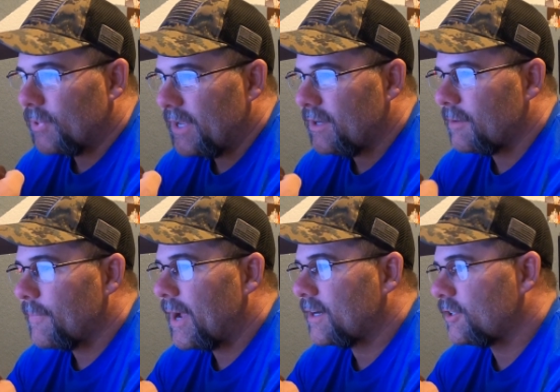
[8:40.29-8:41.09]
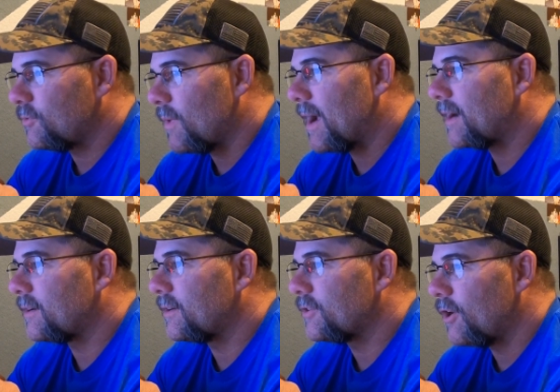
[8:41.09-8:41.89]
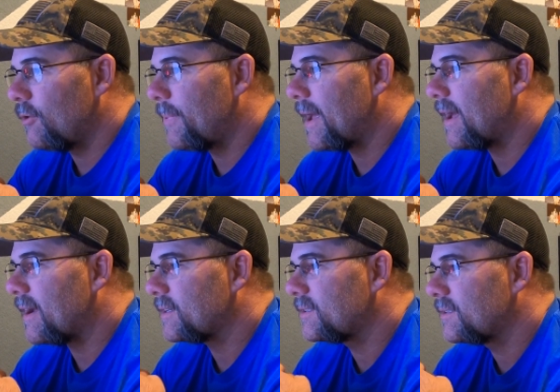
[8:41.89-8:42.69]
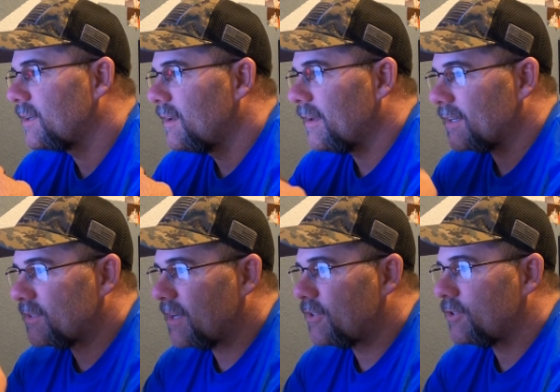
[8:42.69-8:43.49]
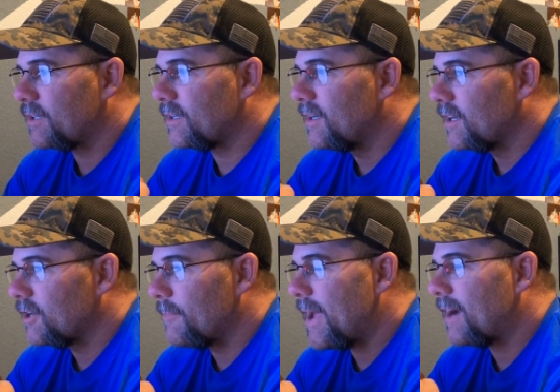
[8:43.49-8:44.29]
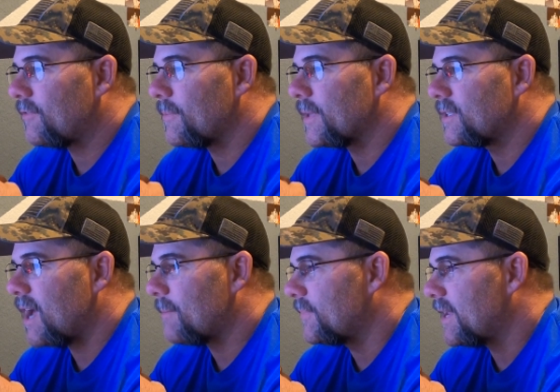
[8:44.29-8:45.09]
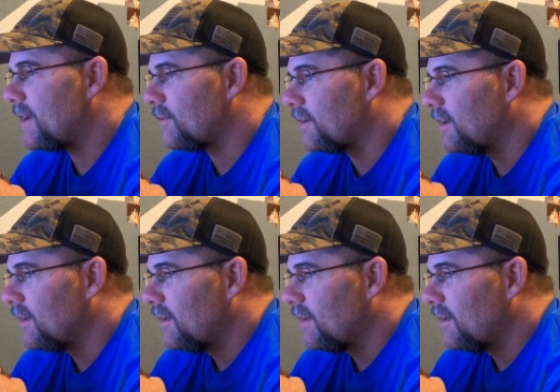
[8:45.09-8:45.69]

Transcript: plate compactors, whackers, Hopaks, etc., compact from the top down.